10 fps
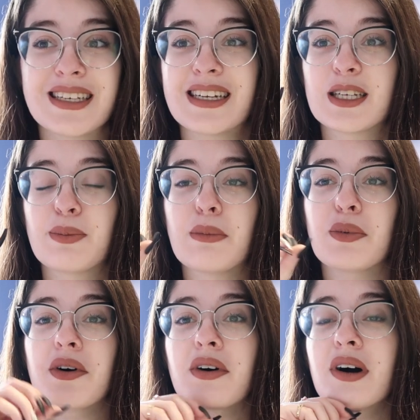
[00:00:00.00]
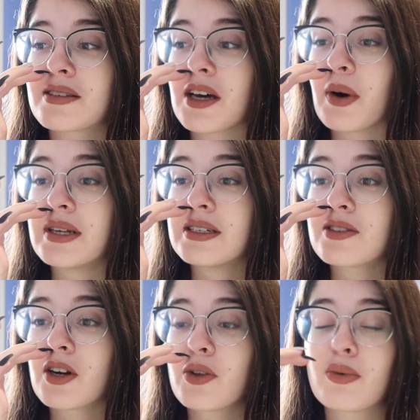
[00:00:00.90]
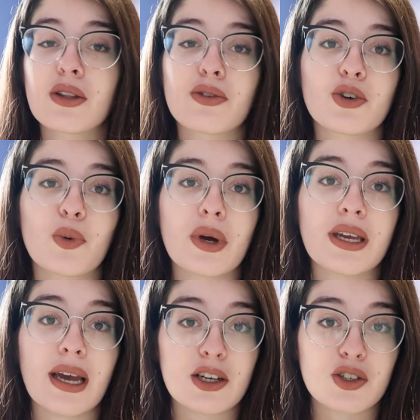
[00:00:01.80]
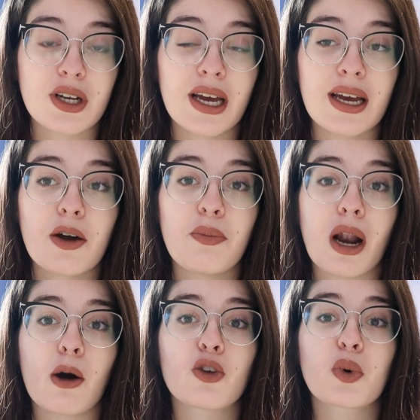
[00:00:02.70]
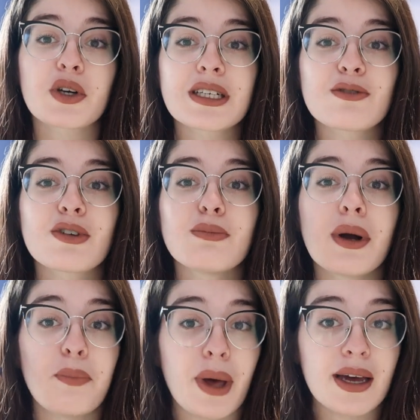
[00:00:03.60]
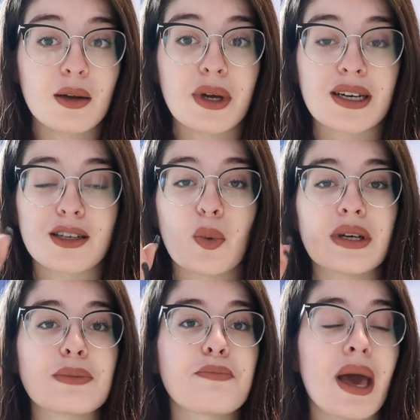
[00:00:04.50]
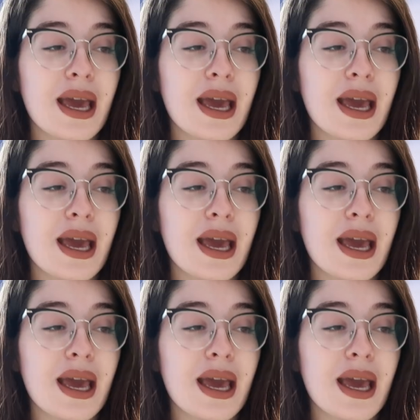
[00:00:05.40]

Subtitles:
send it to people. So I did start the read through yesterday, but I was working from my bed because I was in